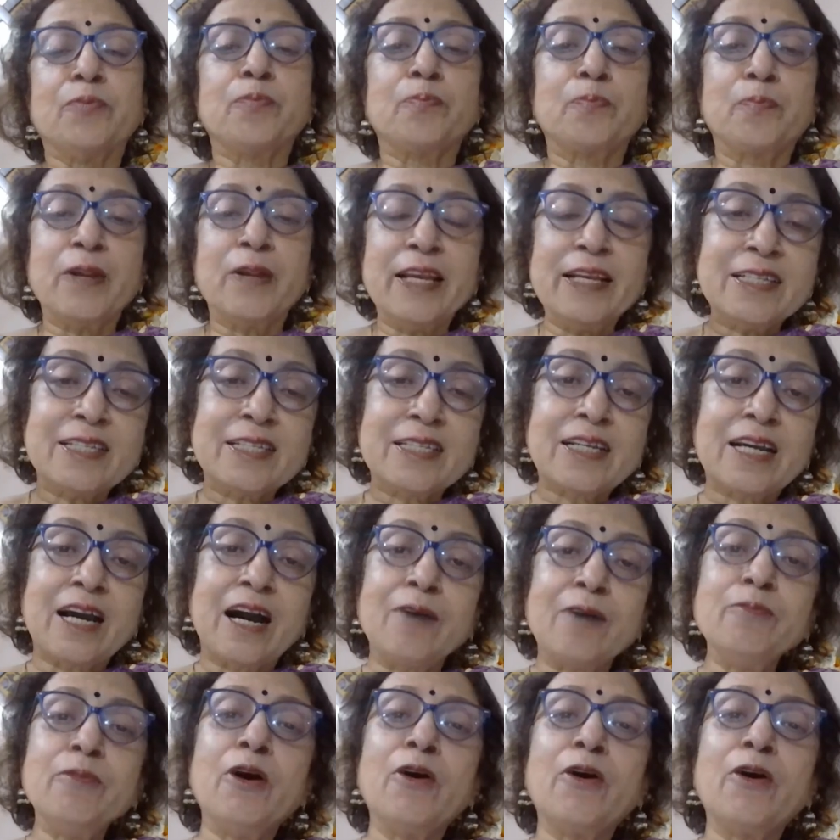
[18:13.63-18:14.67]
please
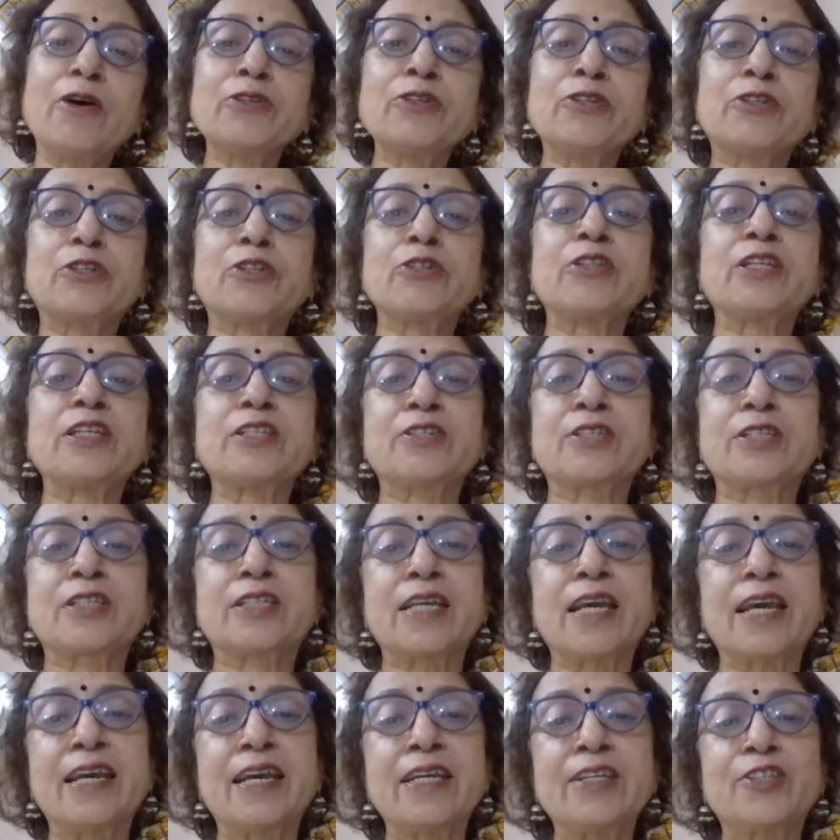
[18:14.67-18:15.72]
come onto the
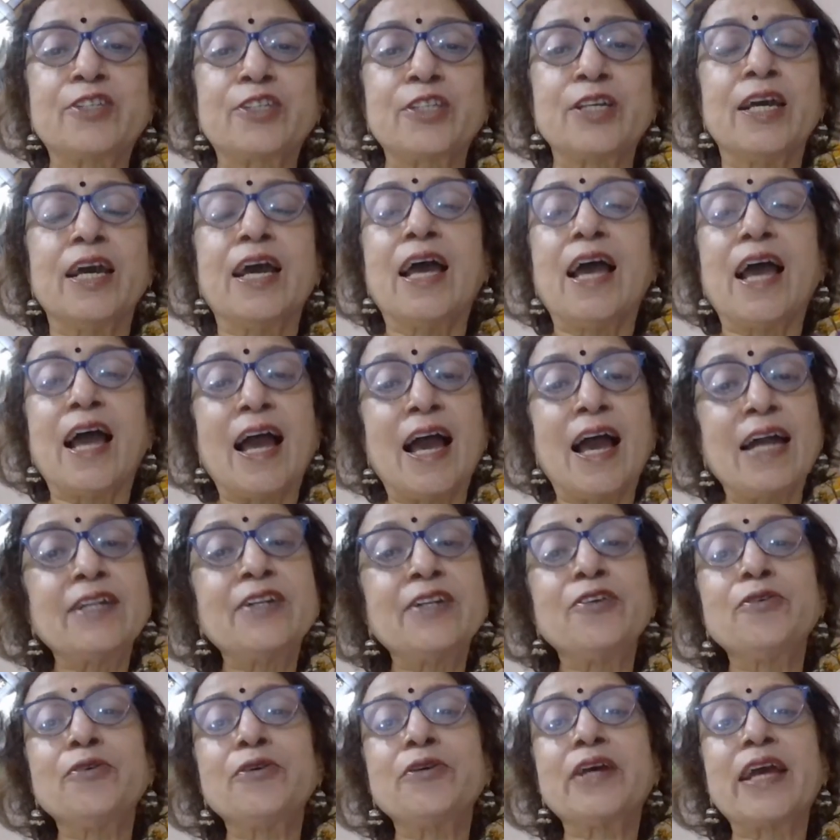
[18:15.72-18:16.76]
stage
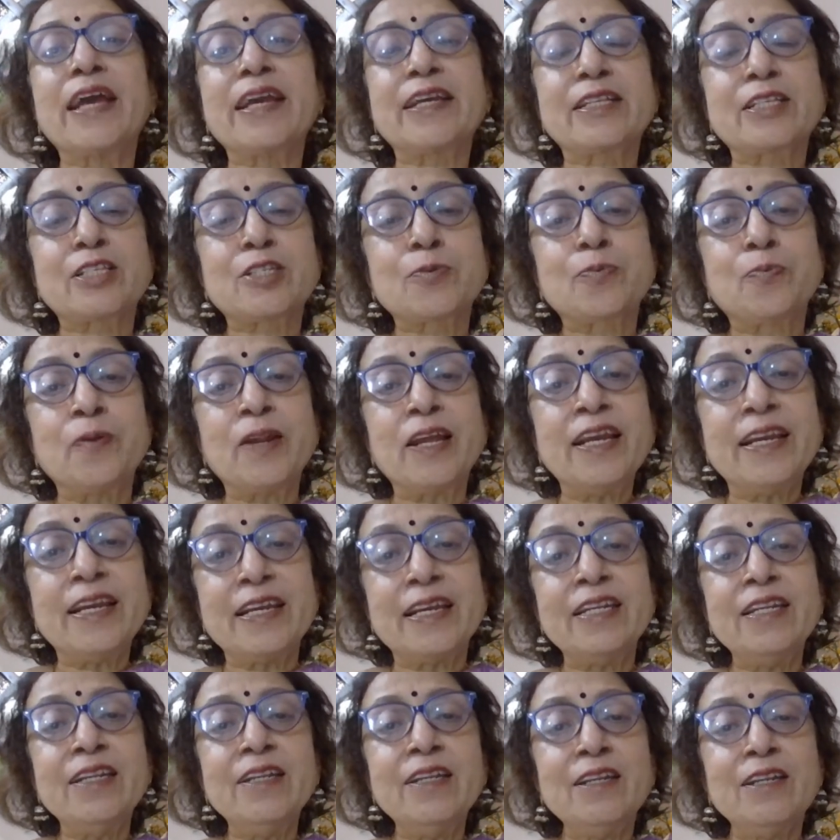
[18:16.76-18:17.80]
and
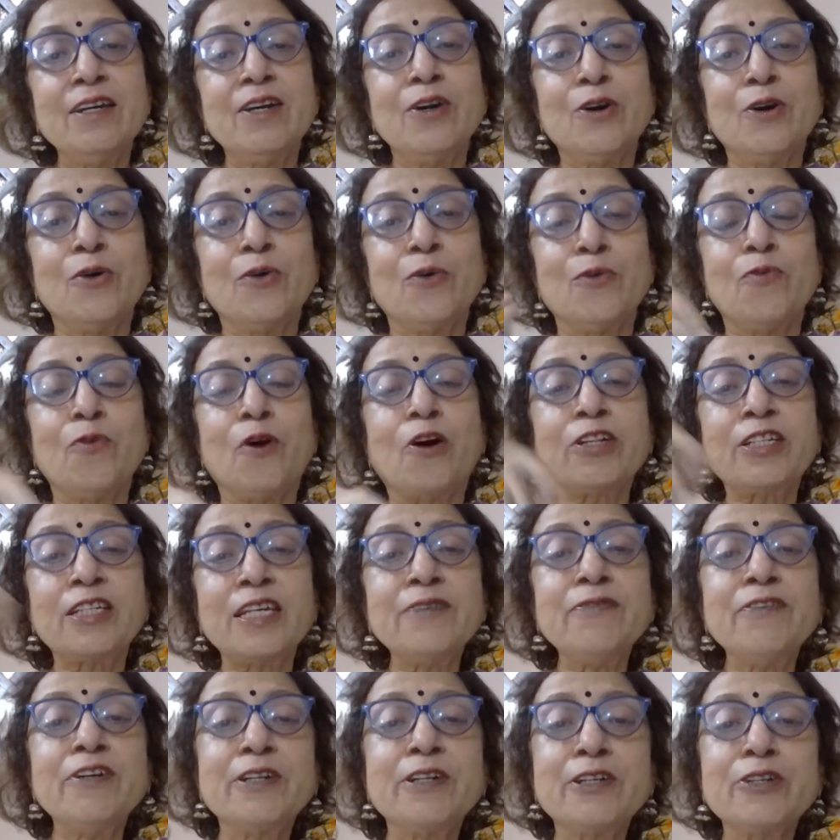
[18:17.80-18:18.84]
explain
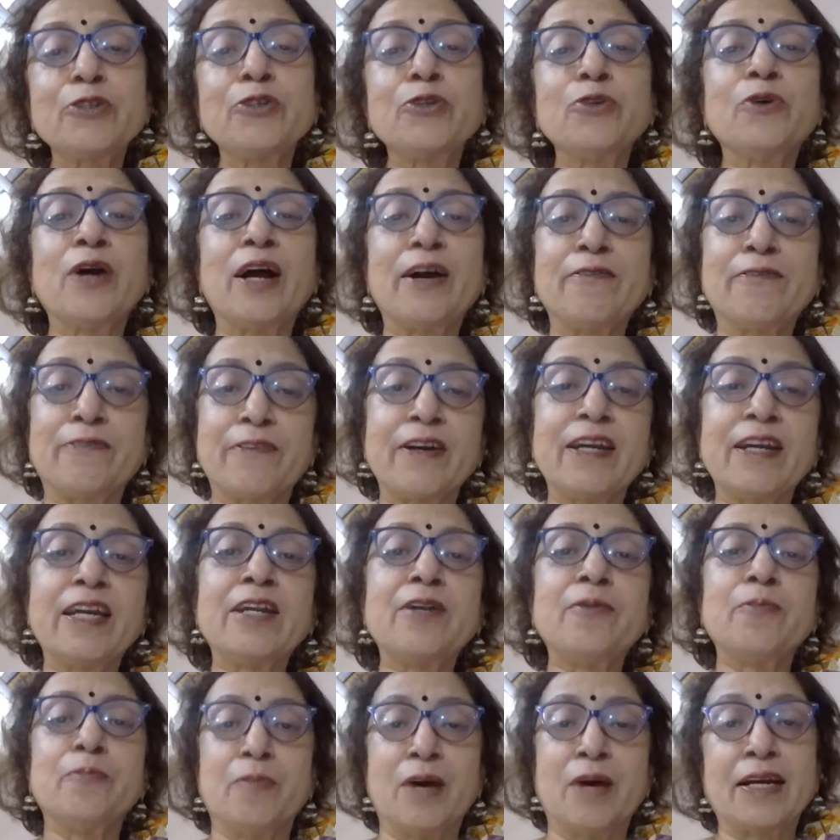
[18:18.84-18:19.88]
whatever you have
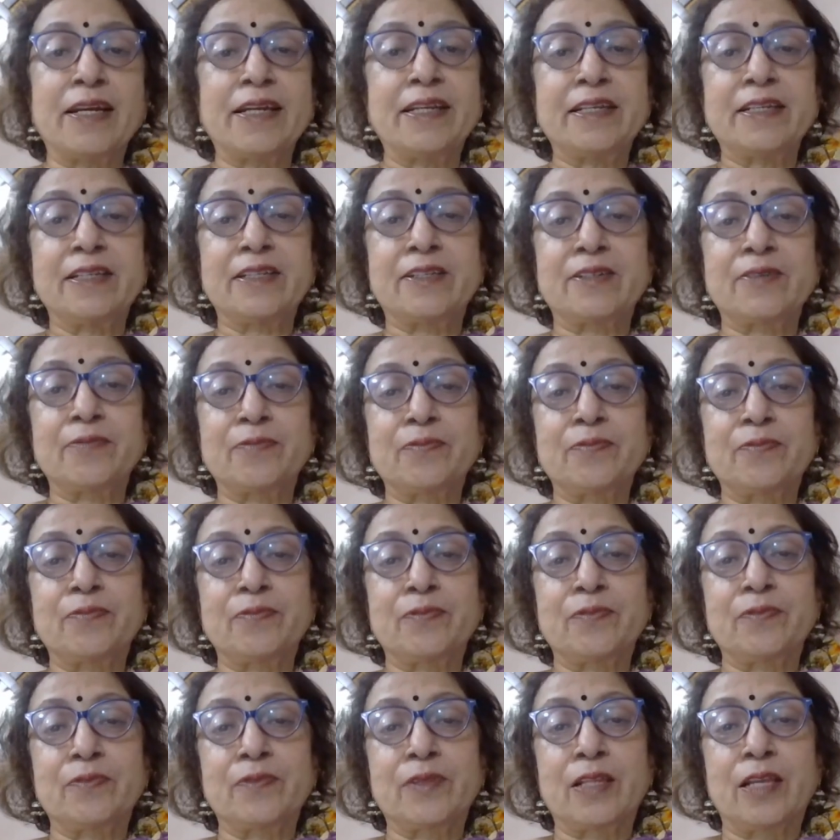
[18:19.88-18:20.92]
in mind.
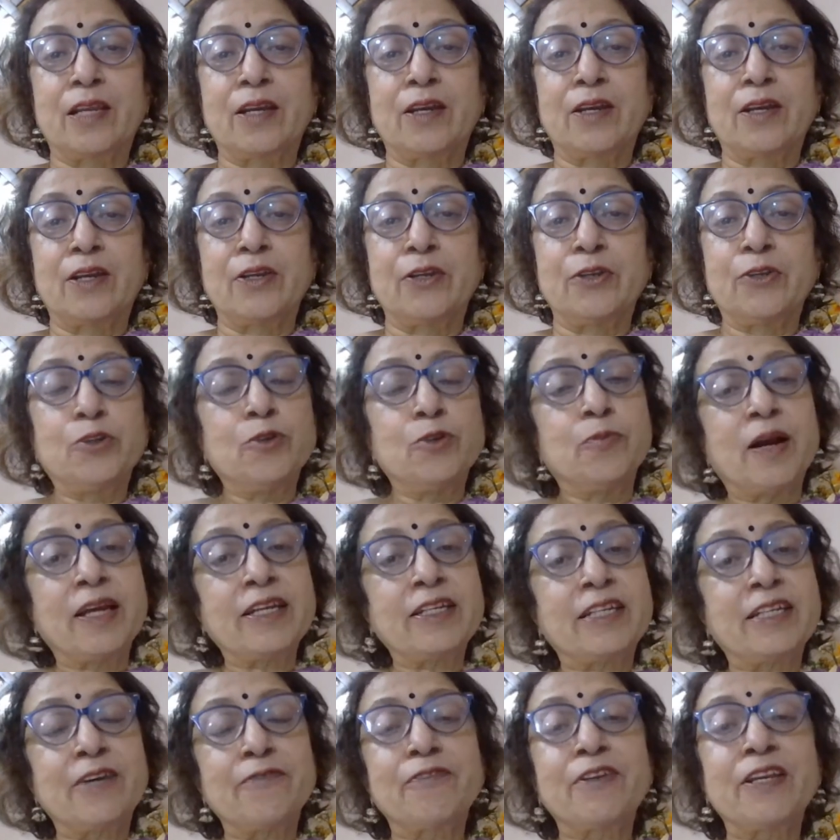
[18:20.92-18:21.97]
You
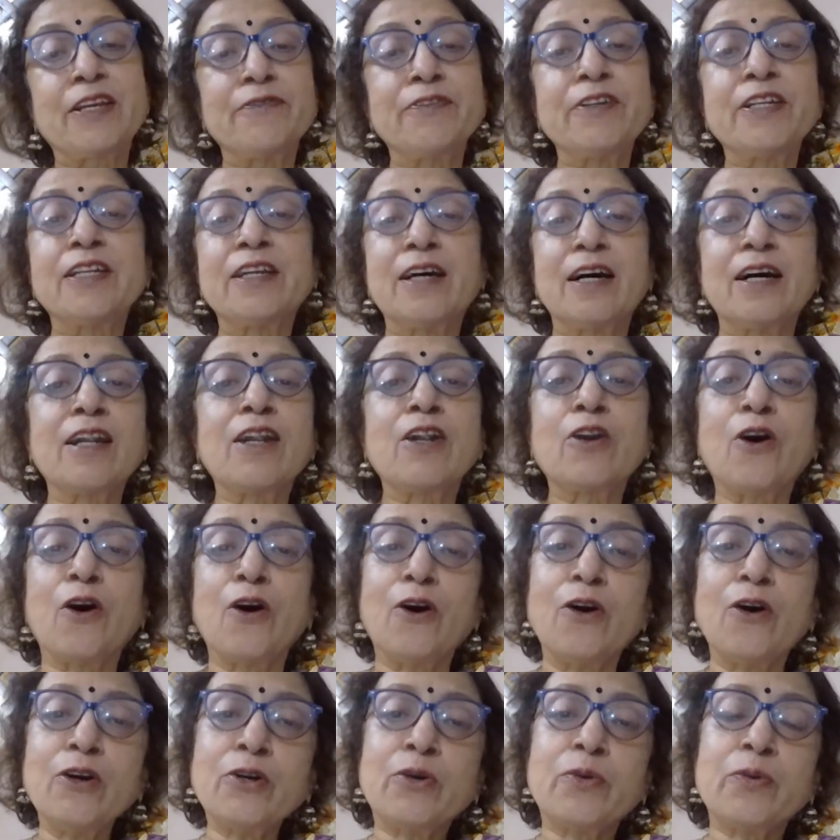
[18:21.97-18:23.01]
might have given a
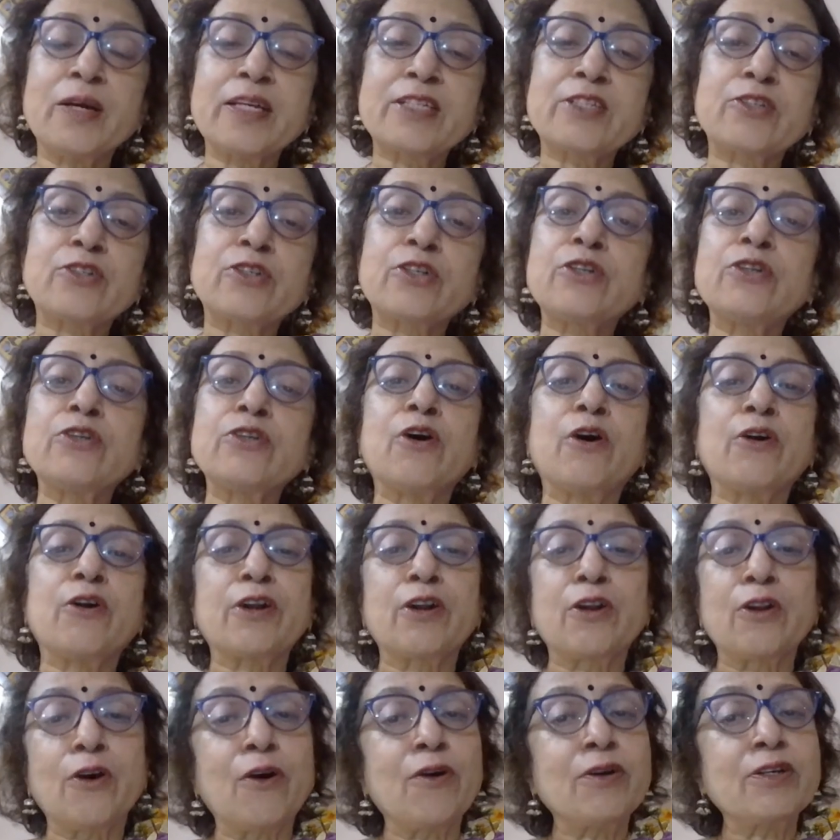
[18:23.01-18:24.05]
long question or a
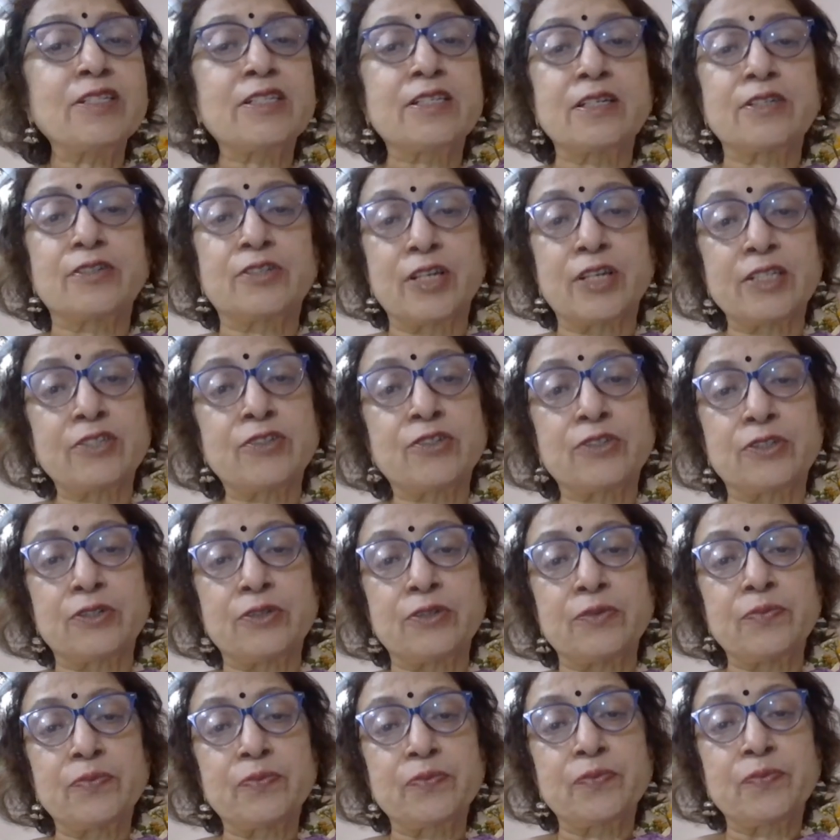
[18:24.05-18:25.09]
long
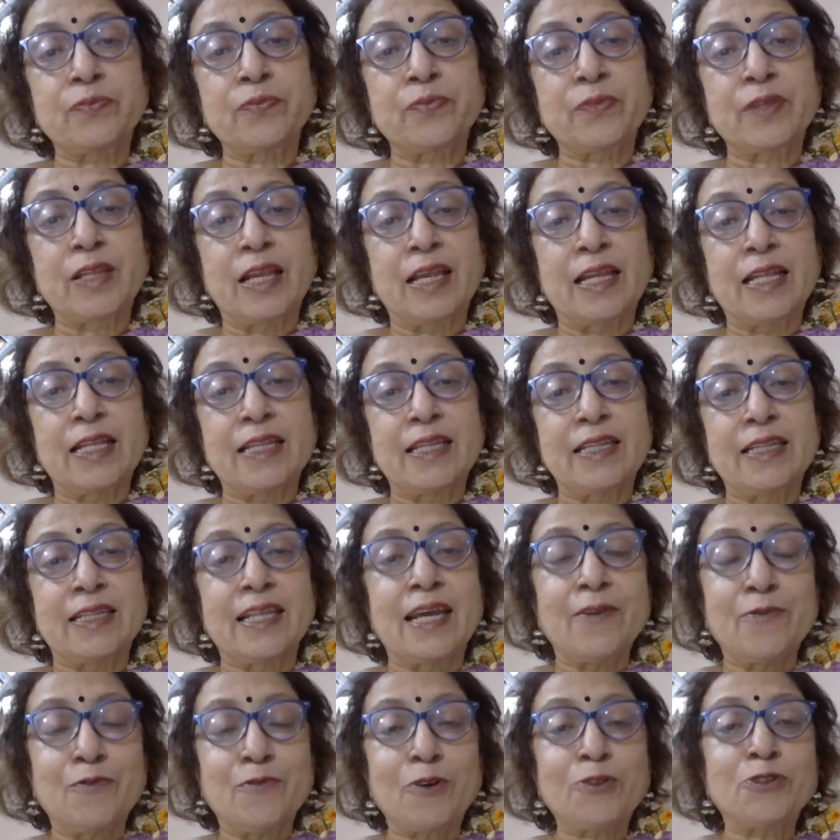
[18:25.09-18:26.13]
suggestion.
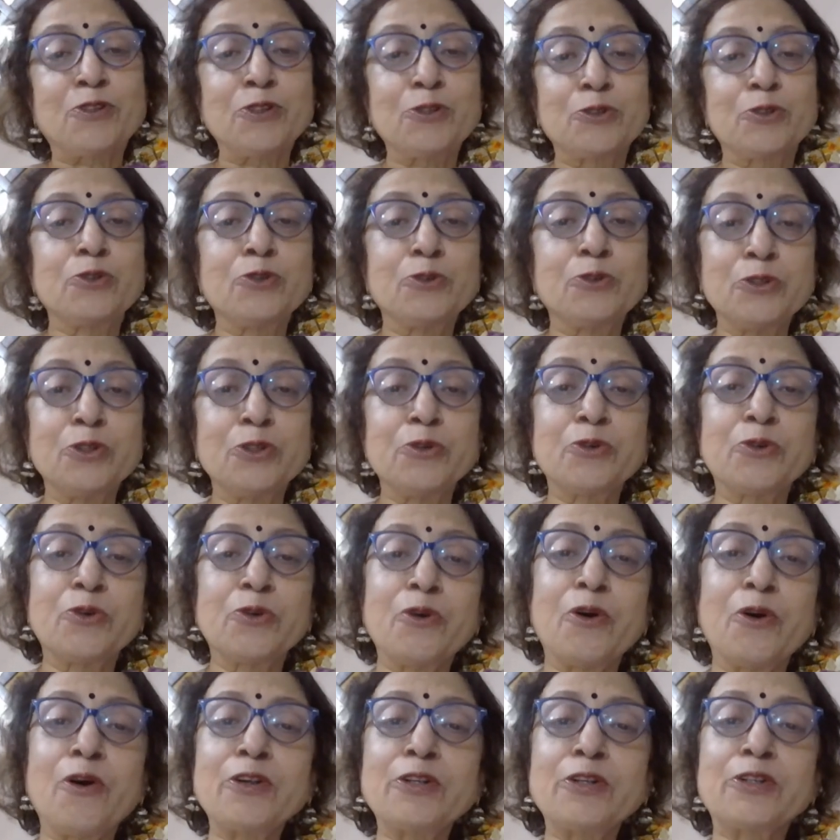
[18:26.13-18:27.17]
Then what you do, you
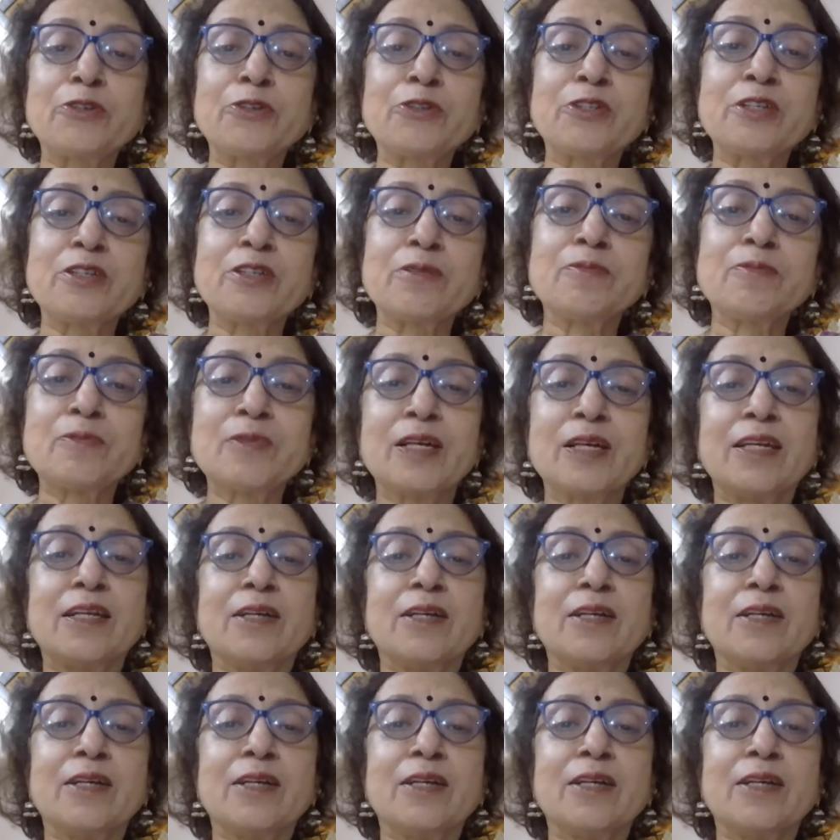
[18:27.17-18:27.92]
go on to the